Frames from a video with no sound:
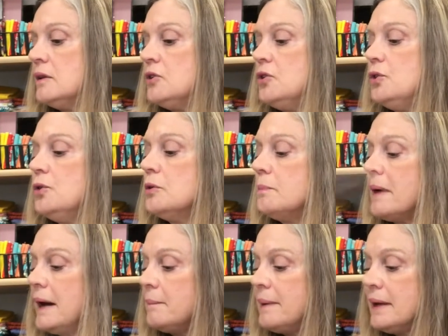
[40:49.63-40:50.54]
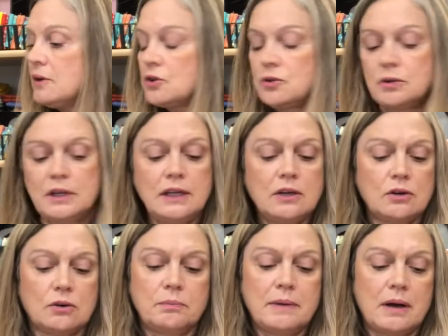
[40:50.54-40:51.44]
New by Bent Creek,
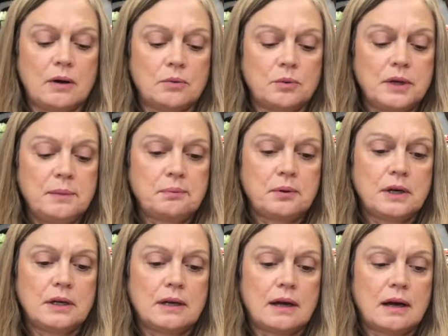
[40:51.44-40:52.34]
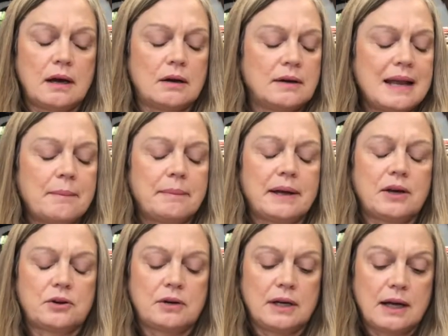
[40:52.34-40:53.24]
or reprint, or not
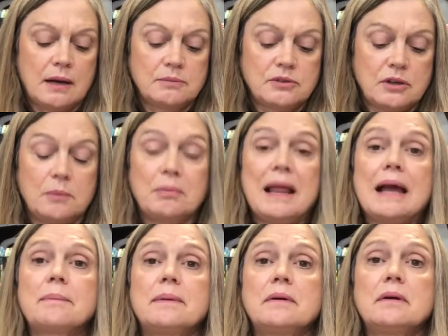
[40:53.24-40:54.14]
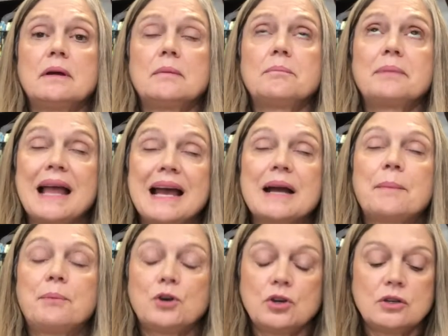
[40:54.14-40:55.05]
Bent Creek, I'm sorry,
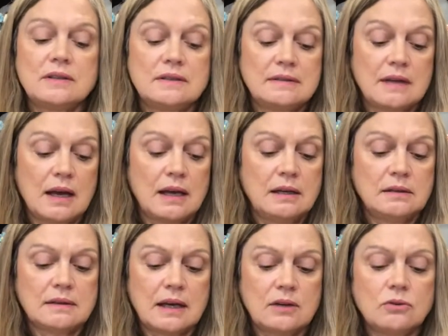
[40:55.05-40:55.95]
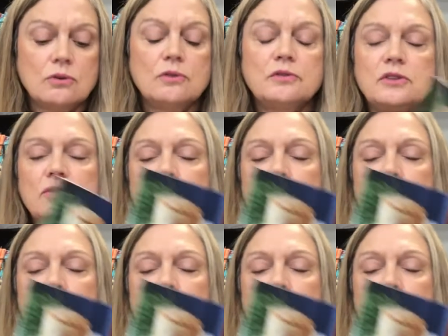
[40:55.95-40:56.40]
Blackbird Designs. I don't know if it's a